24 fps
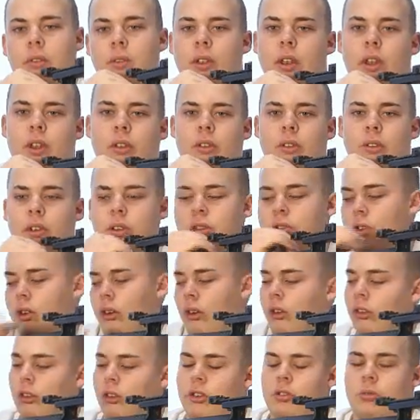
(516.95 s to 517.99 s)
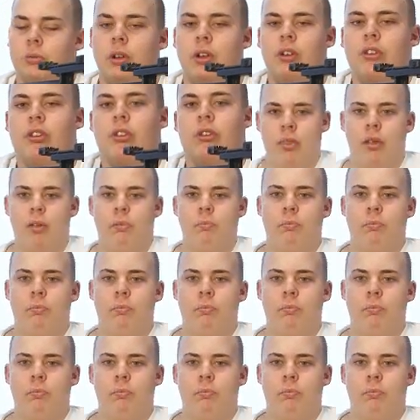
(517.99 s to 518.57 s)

the trigger situation.